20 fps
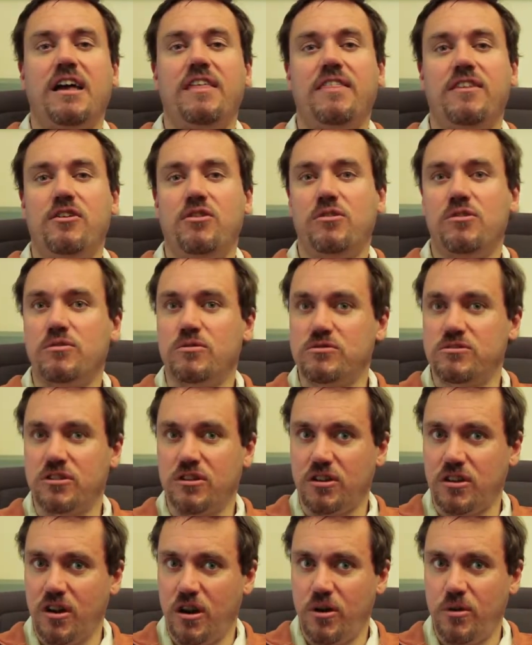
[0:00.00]
And then you can
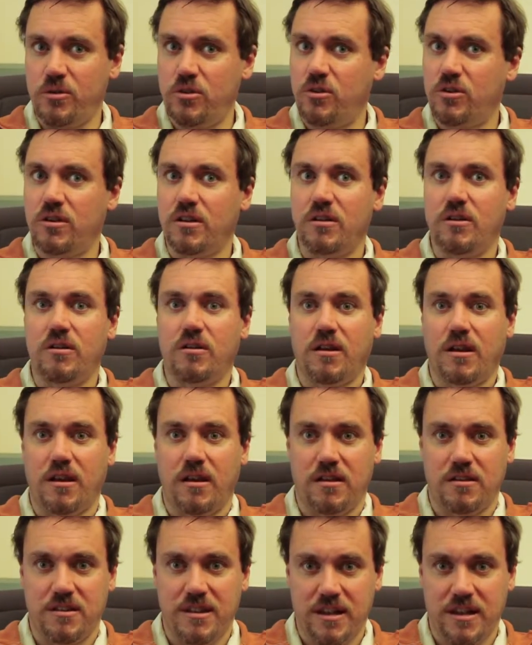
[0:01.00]
also go and you can